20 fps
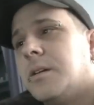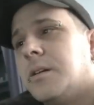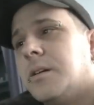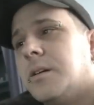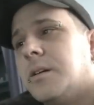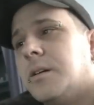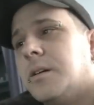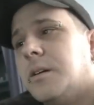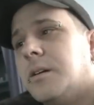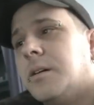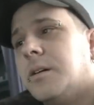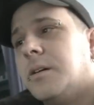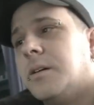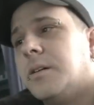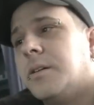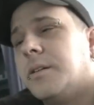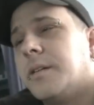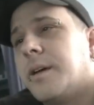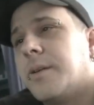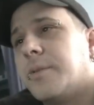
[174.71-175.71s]

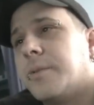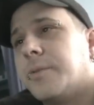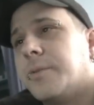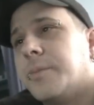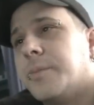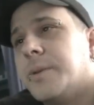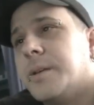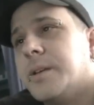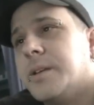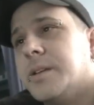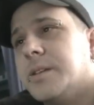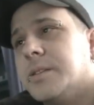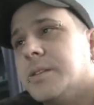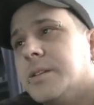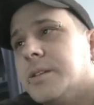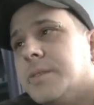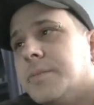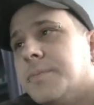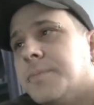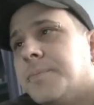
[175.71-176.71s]
that one would be easy.